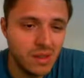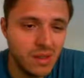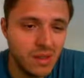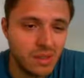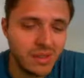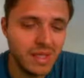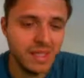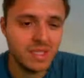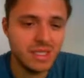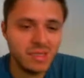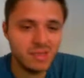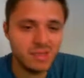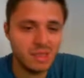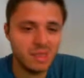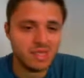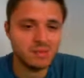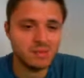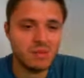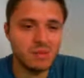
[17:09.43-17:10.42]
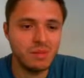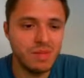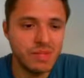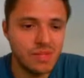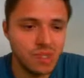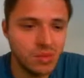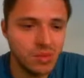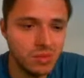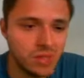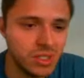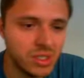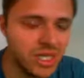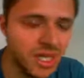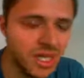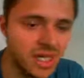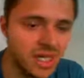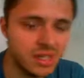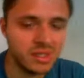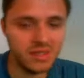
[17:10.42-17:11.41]
And he just takes my bishop
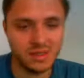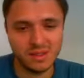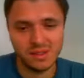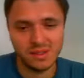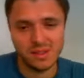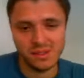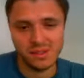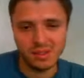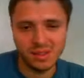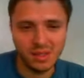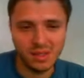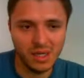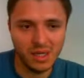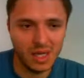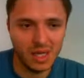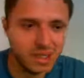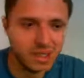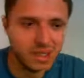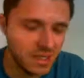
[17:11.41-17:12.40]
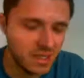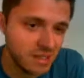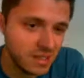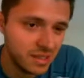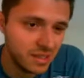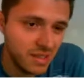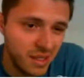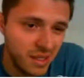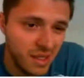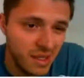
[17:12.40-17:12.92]
check in that case.